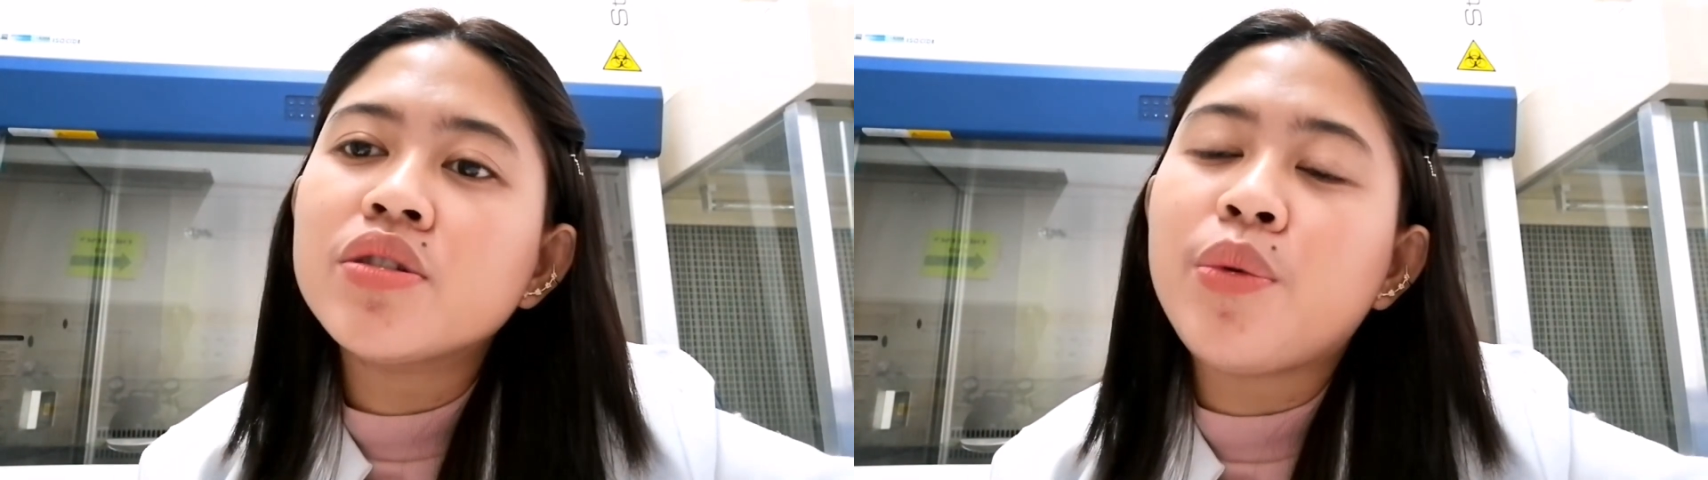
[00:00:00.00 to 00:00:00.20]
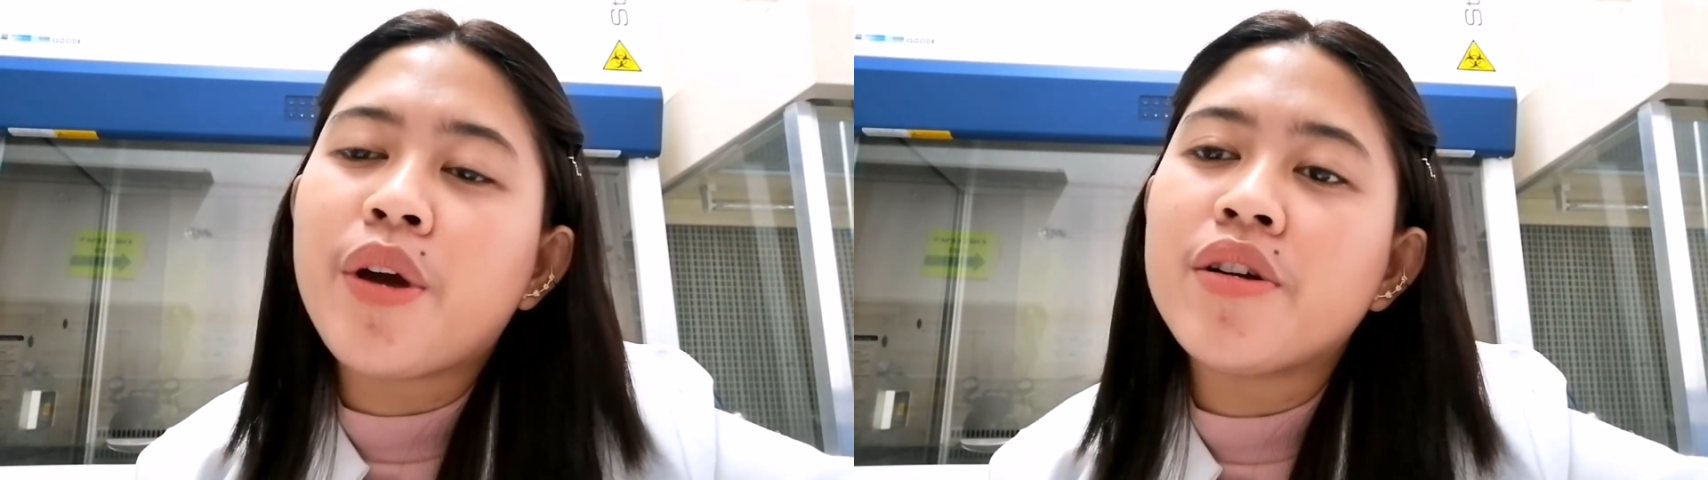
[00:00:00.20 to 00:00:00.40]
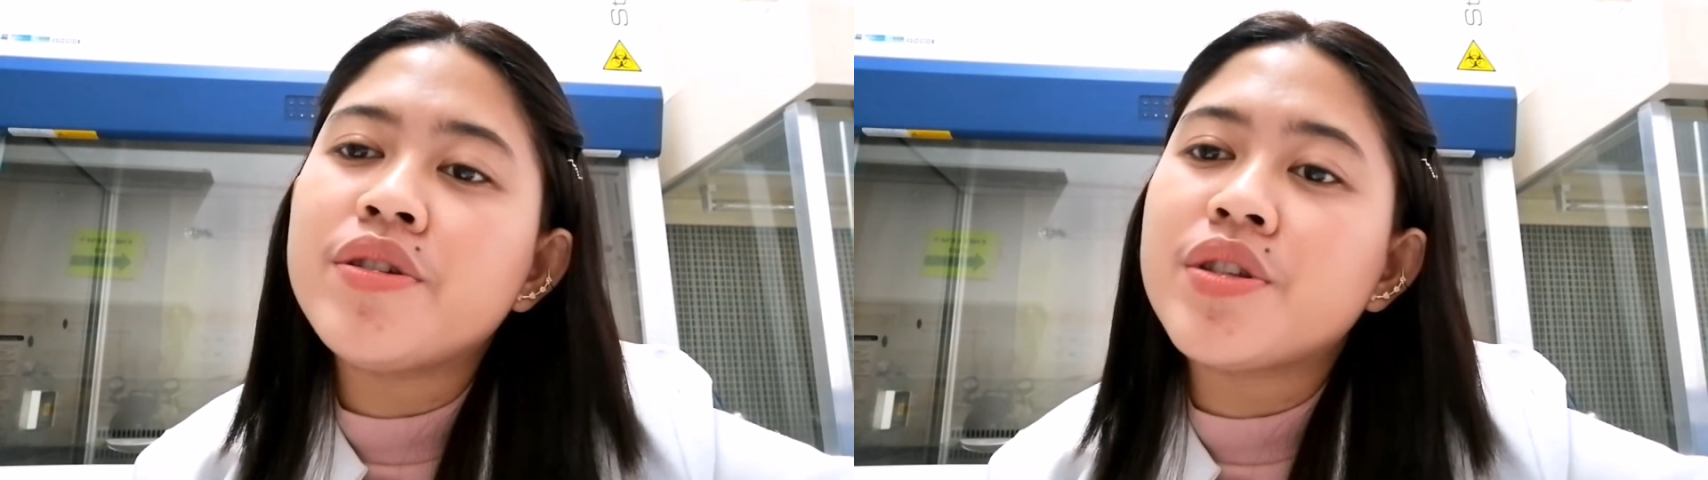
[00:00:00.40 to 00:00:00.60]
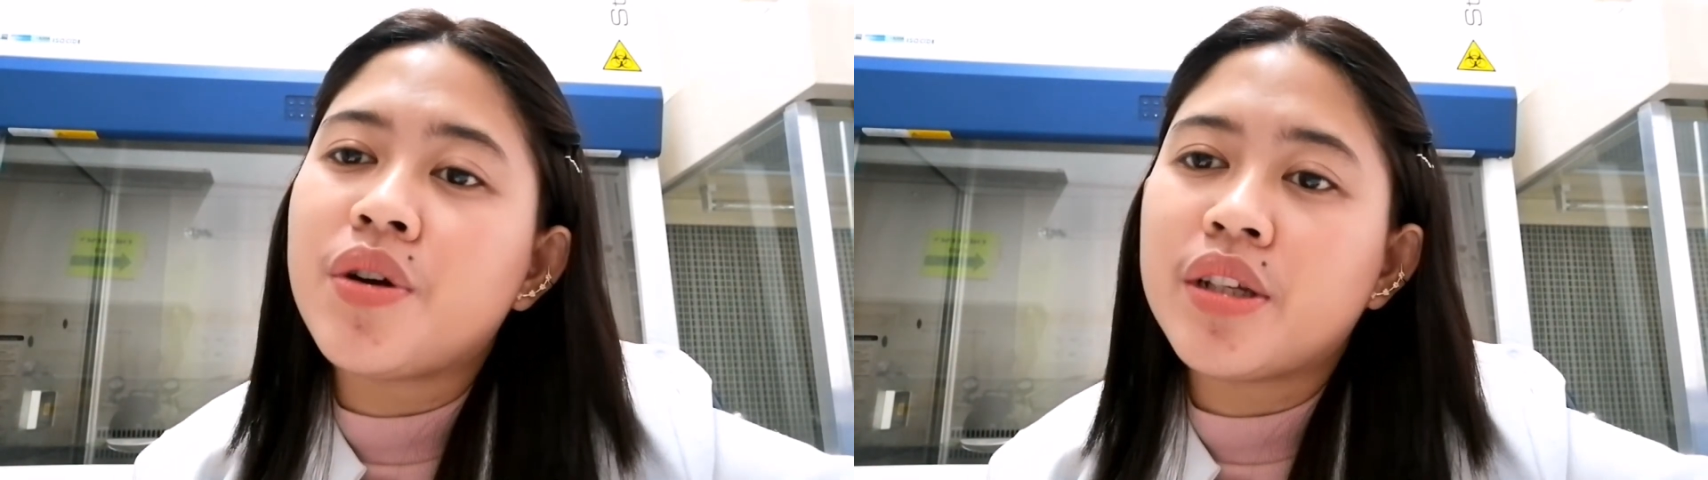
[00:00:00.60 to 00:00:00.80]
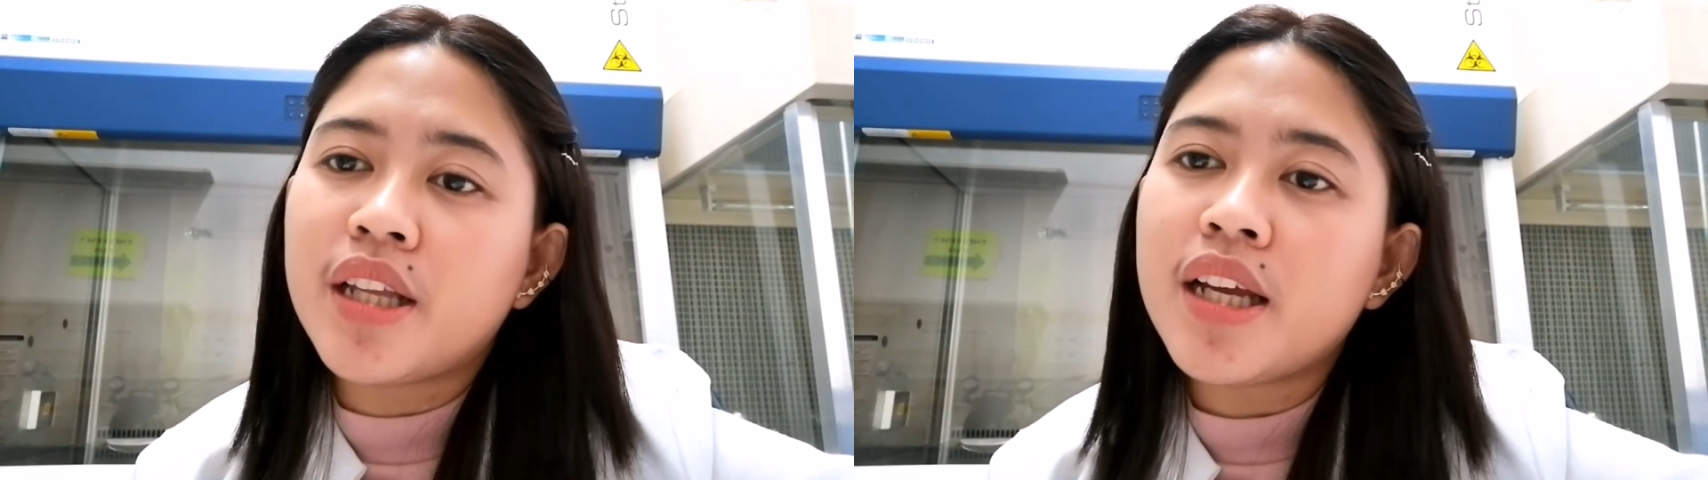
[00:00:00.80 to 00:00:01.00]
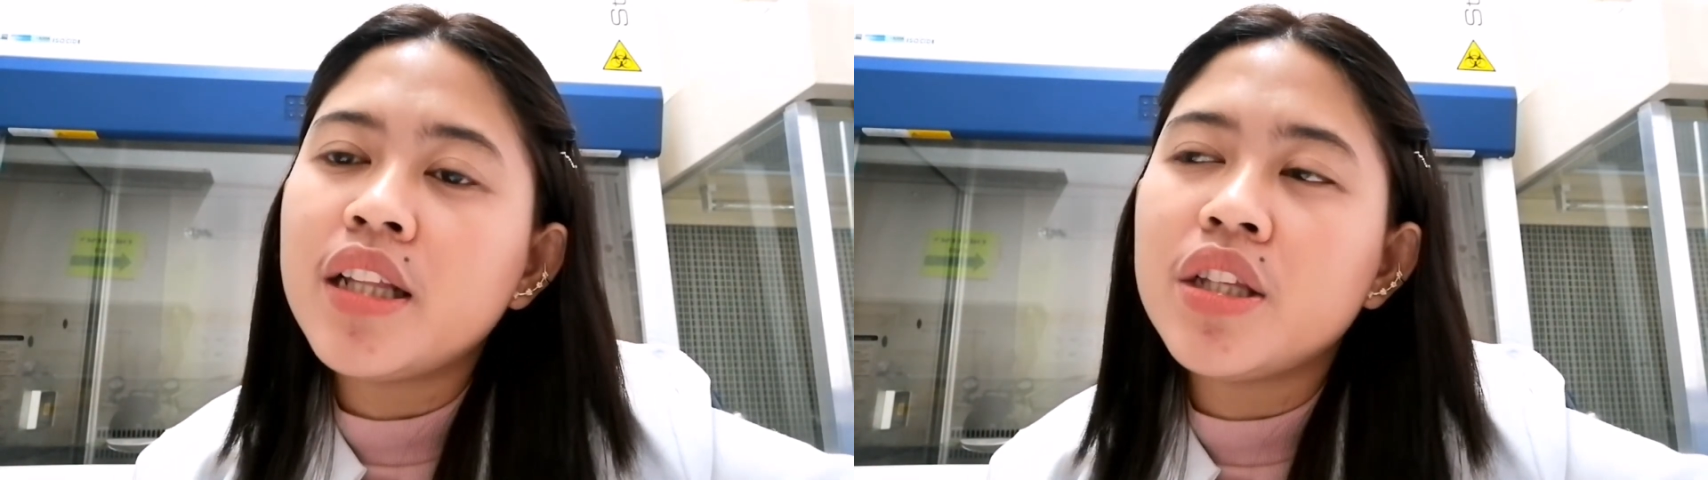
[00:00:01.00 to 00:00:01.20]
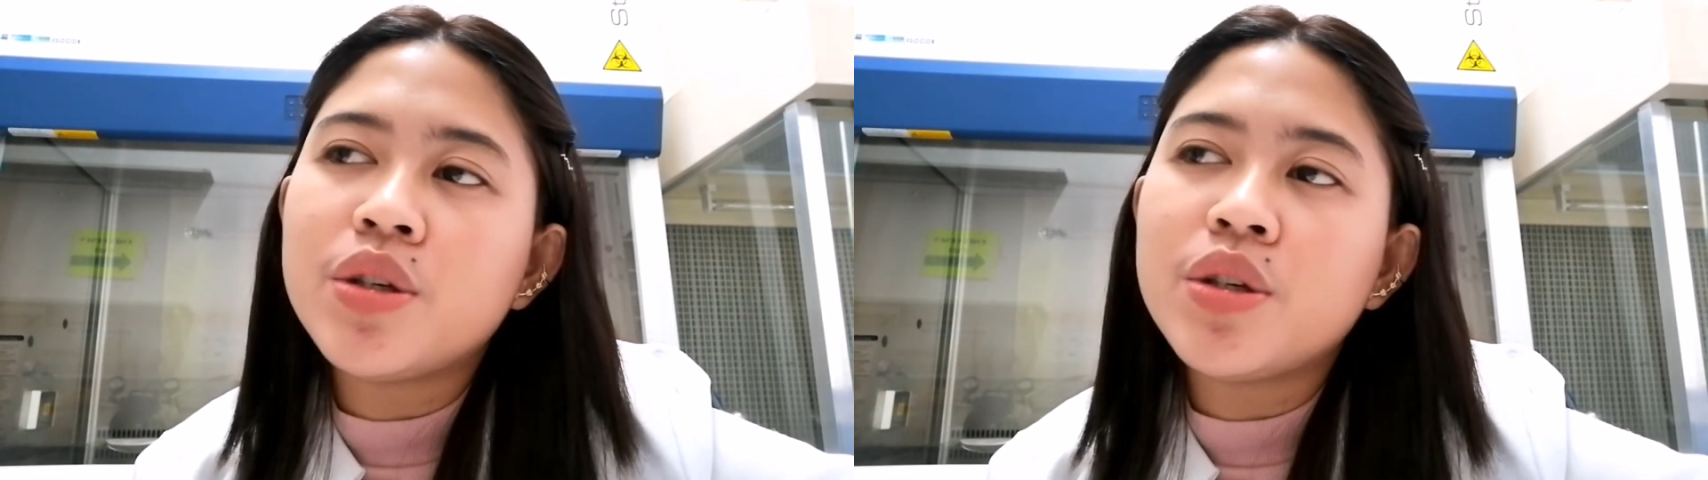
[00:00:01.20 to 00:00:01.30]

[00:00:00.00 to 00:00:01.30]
to where you started.